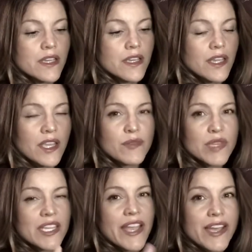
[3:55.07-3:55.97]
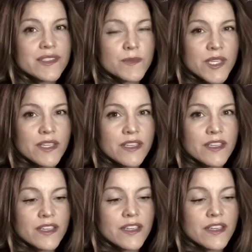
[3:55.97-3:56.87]
In me, as me,
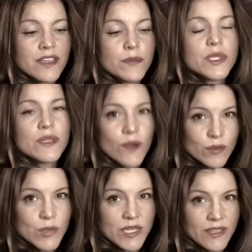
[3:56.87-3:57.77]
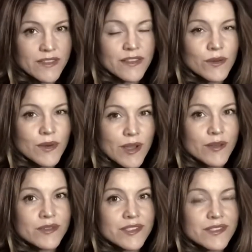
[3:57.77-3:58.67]
beyond me, around,